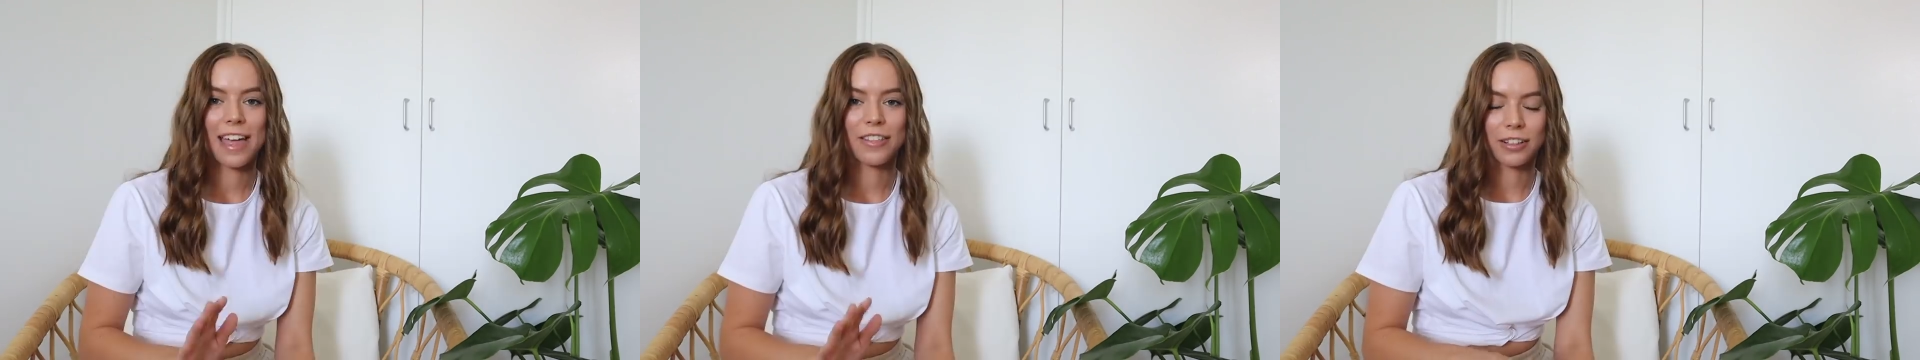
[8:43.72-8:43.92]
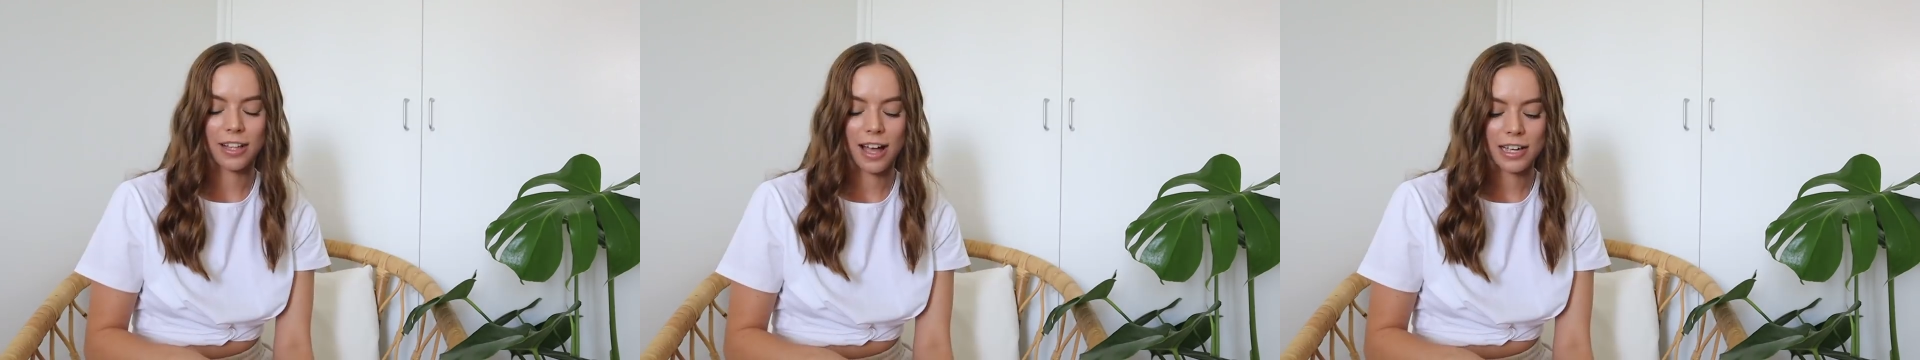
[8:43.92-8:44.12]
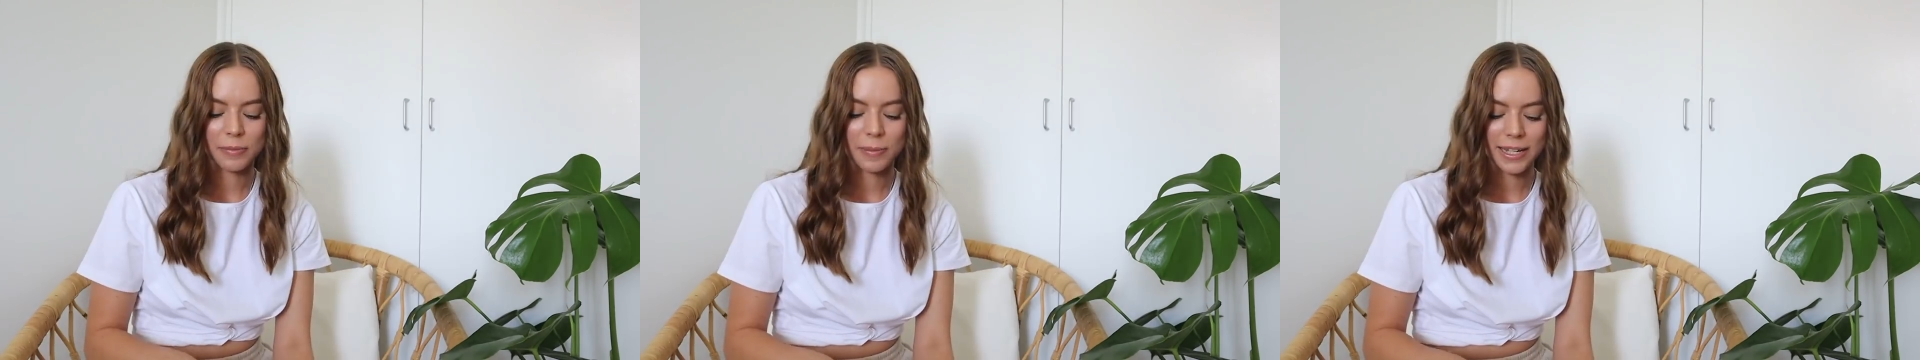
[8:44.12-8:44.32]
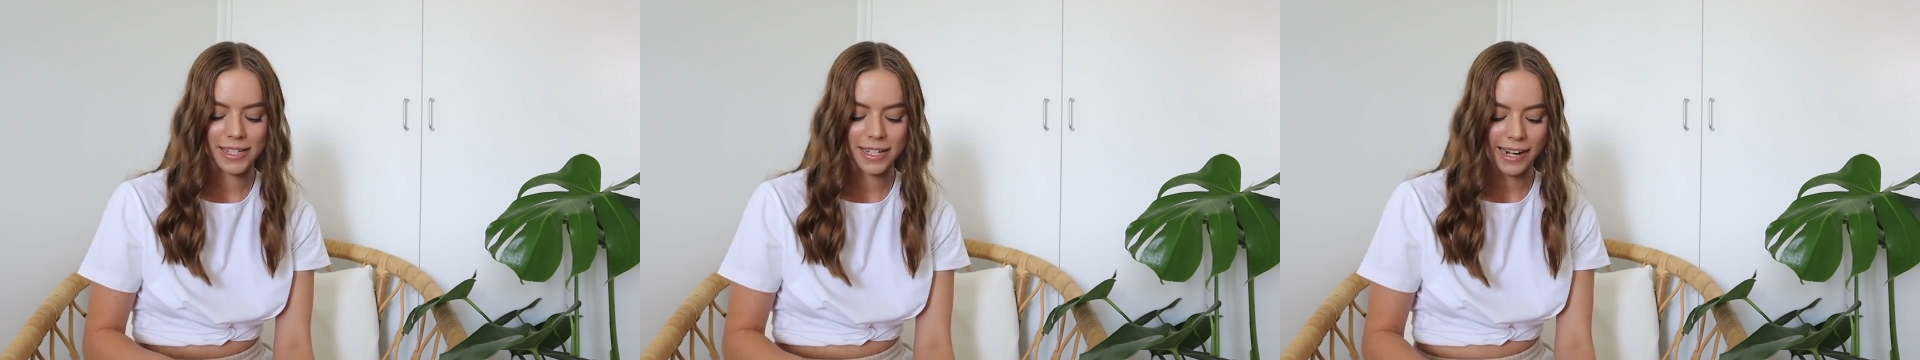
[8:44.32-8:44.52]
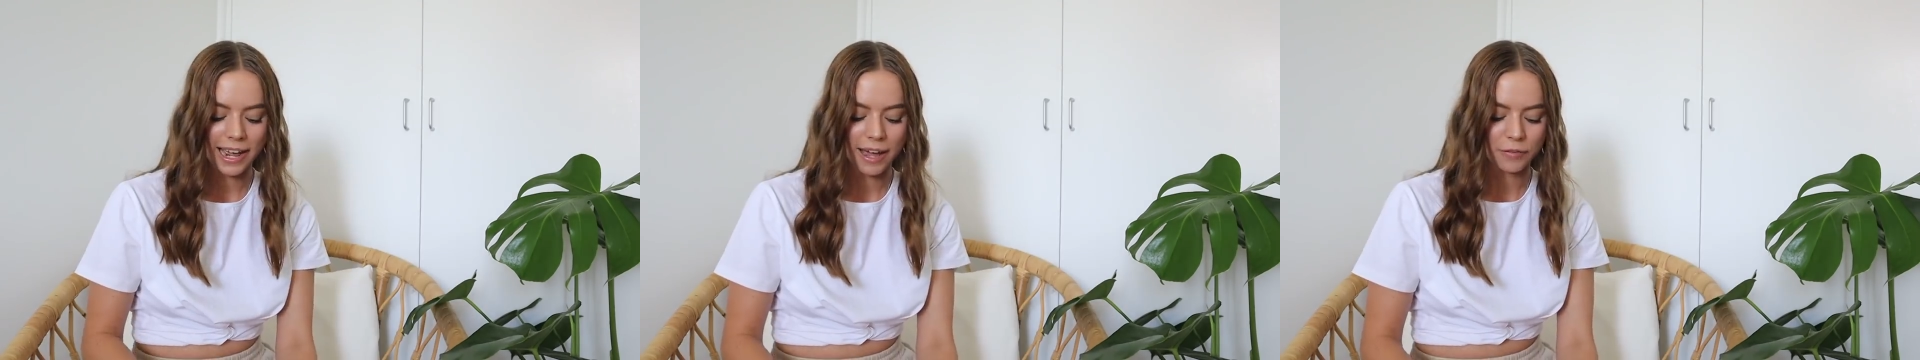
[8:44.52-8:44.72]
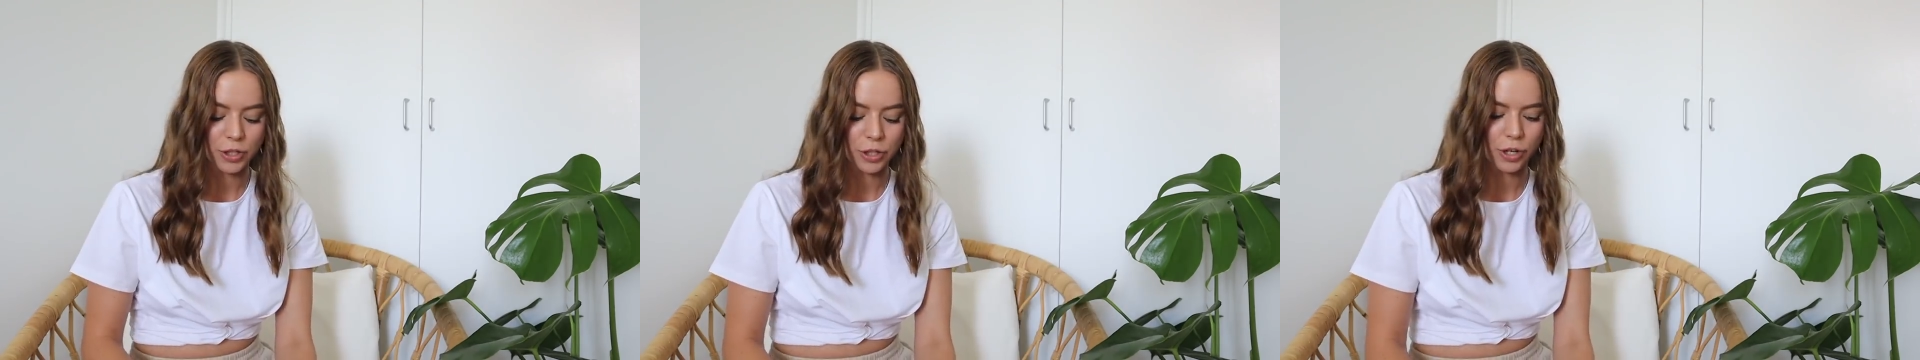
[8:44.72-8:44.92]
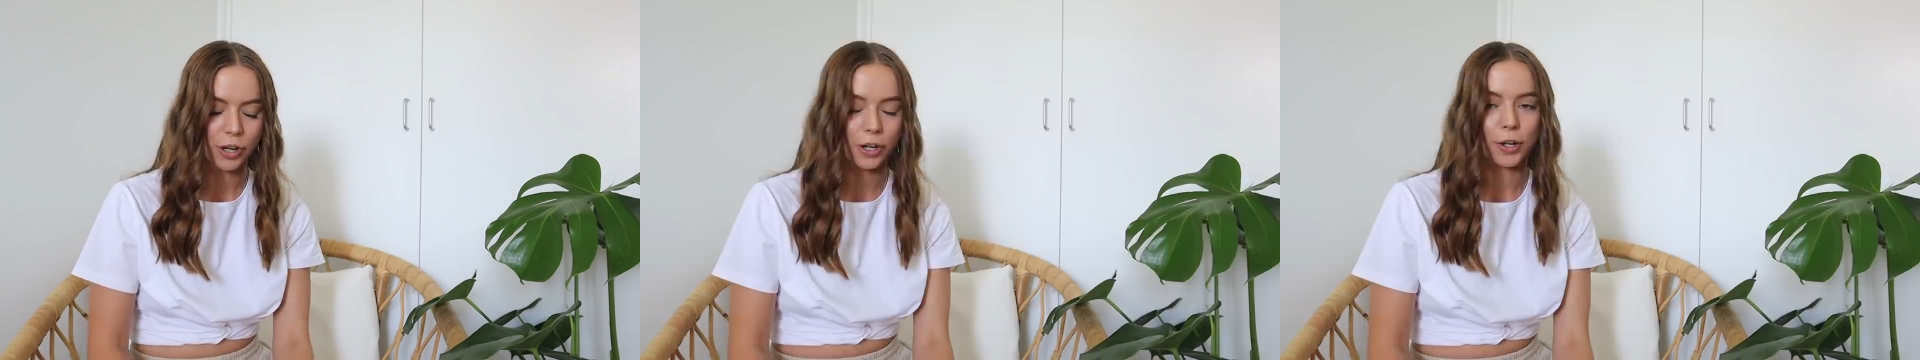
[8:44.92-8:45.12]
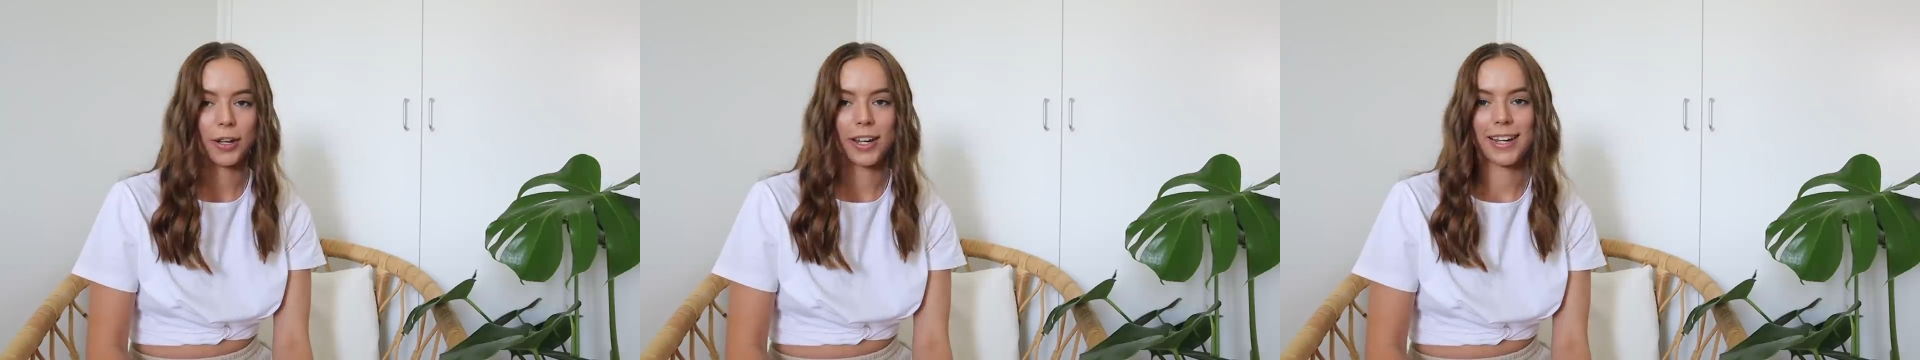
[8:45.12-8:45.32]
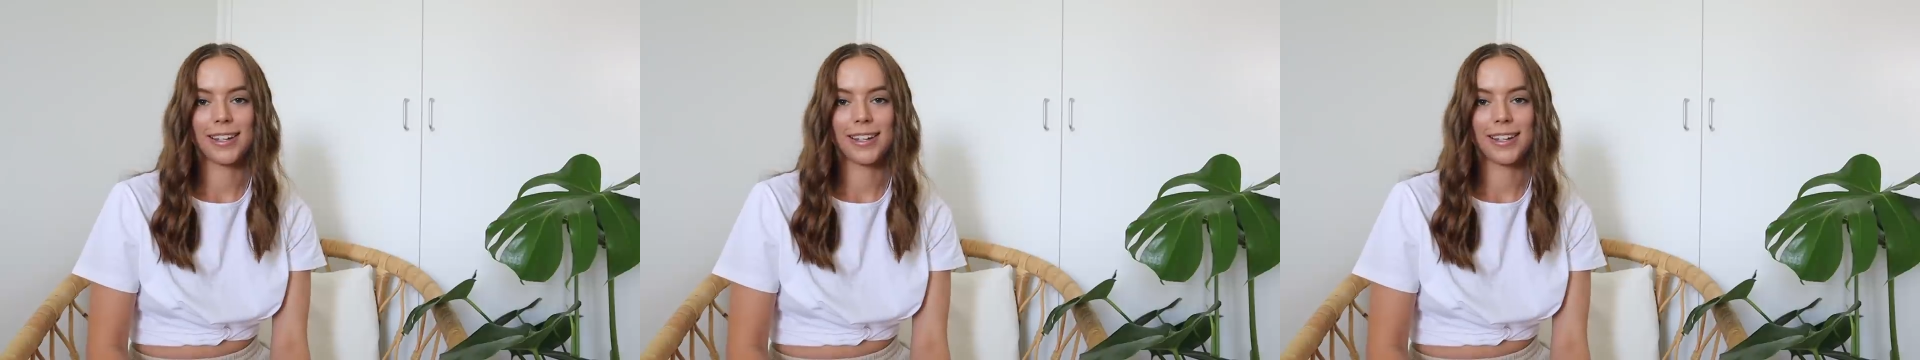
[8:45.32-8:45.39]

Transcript: And the last piece that I have to show you